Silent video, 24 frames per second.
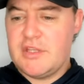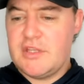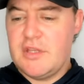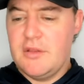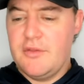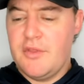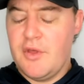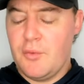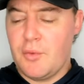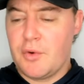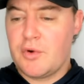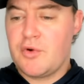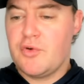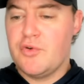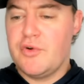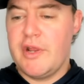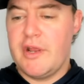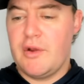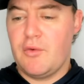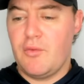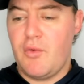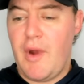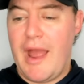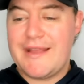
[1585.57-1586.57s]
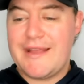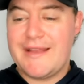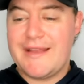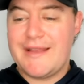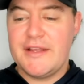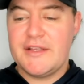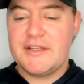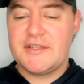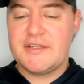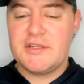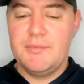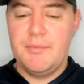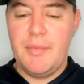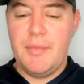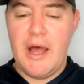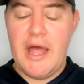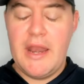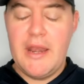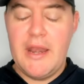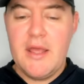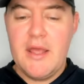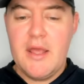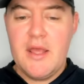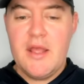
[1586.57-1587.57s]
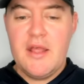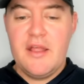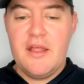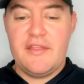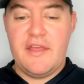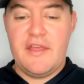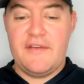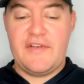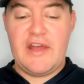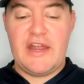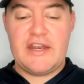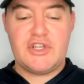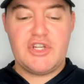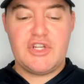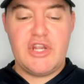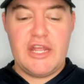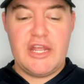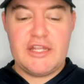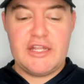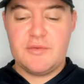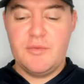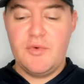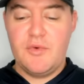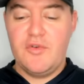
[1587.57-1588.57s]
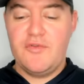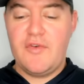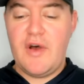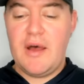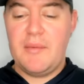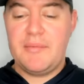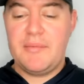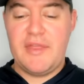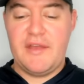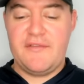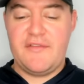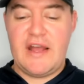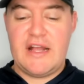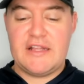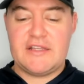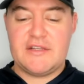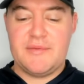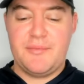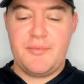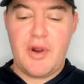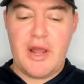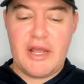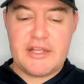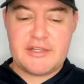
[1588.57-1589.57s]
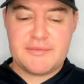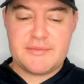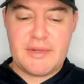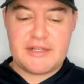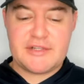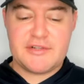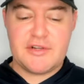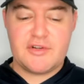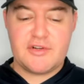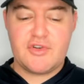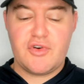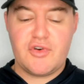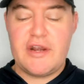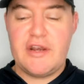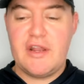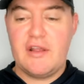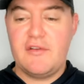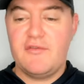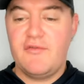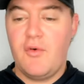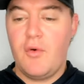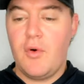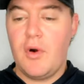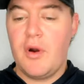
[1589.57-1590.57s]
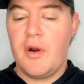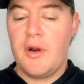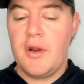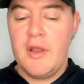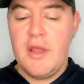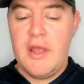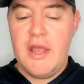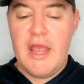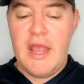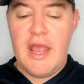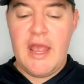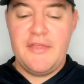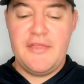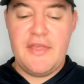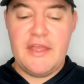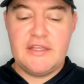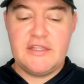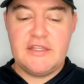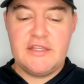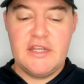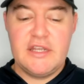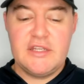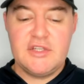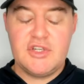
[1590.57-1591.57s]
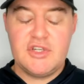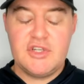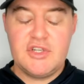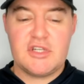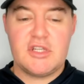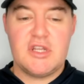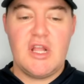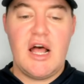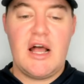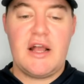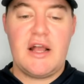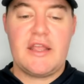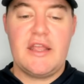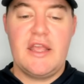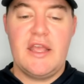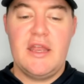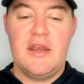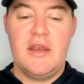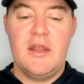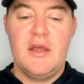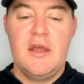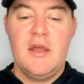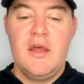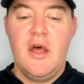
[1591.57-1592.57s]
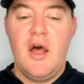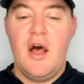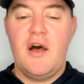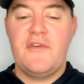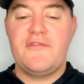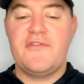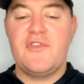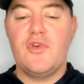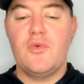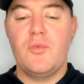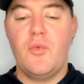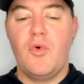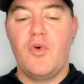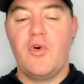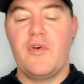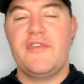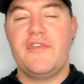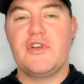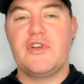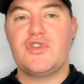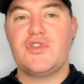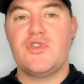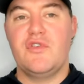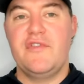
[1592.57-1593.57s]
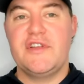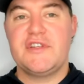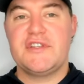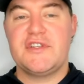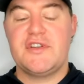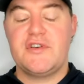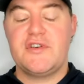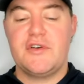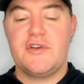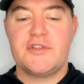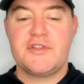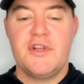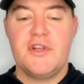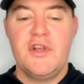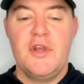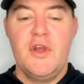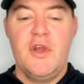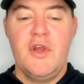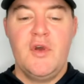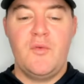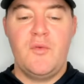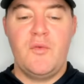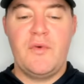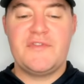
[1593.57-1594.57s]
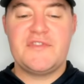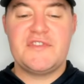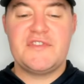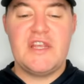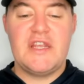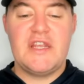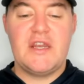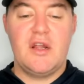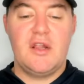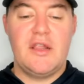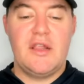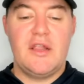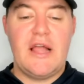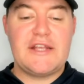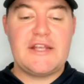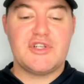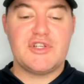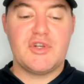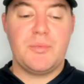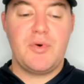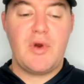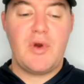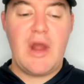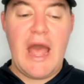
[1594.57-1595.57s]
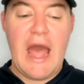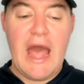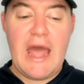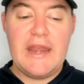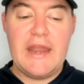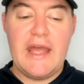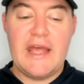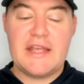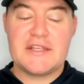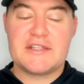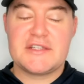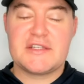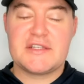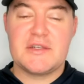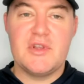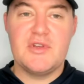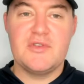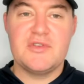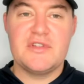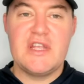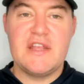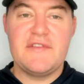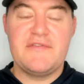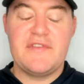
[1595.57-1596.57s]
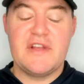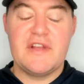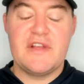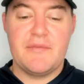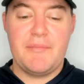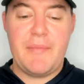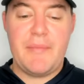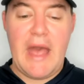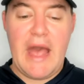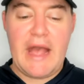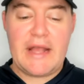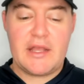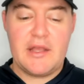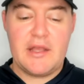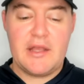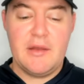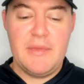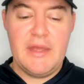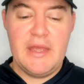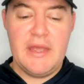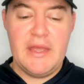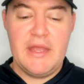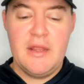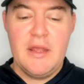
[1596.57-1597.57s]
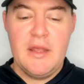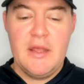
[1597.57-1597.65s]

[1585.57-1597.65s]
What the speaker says: recruiting rankings. But they've got a chance to move up. They've got some prospects they're trending for, and they did just lock in a few more official visitors. We've seen Elijah Pratt, SMU's defensive back commit